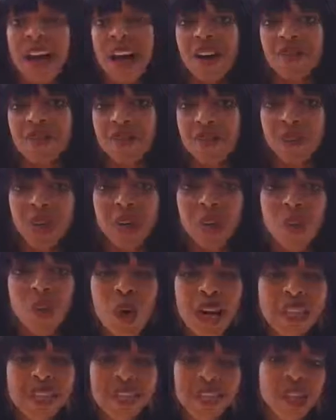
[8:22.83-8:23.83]
have
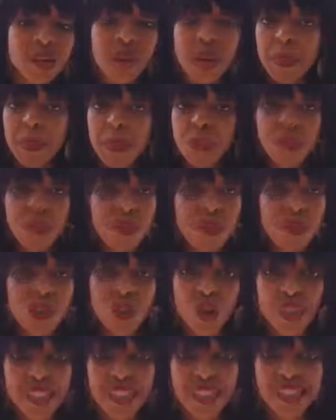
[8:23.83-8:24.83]
requested, maybe
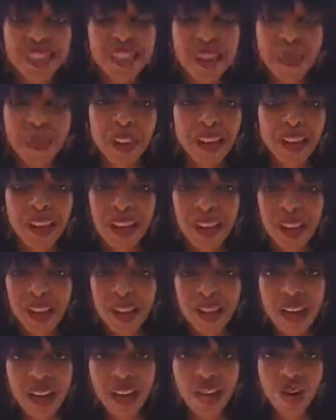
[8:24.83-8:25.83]
this is something,
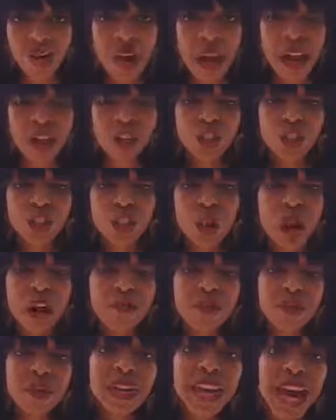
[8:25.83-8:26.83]
a strategy you
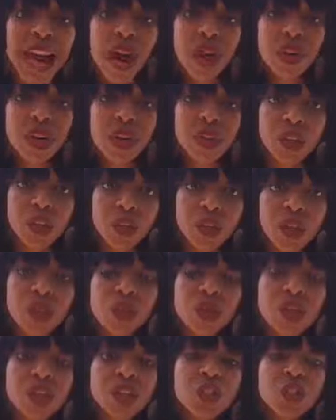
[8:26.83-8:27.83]
have for now that you're in
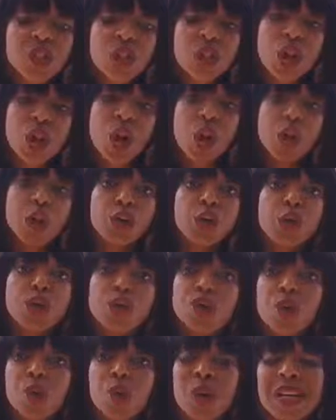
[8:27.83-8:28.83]
transition. You've
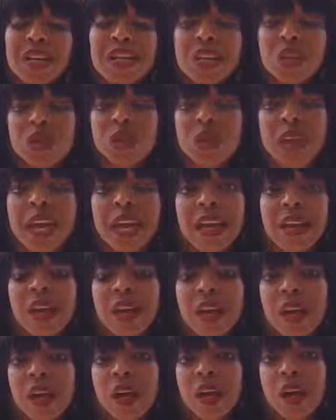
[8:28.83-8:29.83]
requested to get
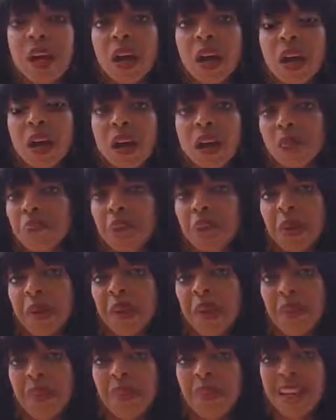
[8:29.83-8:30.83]

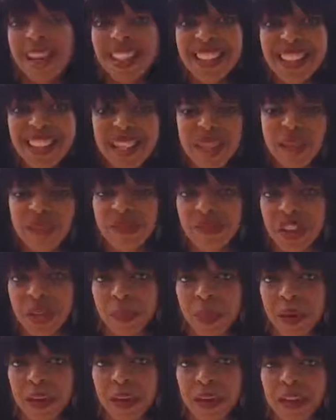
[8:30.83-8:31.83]
maybe monthly
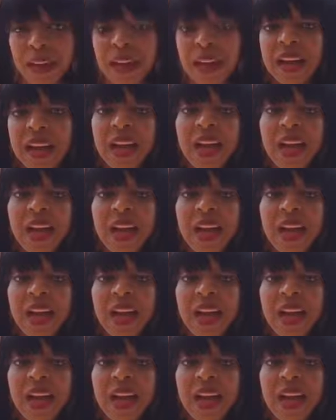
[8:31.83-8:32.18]
feedback.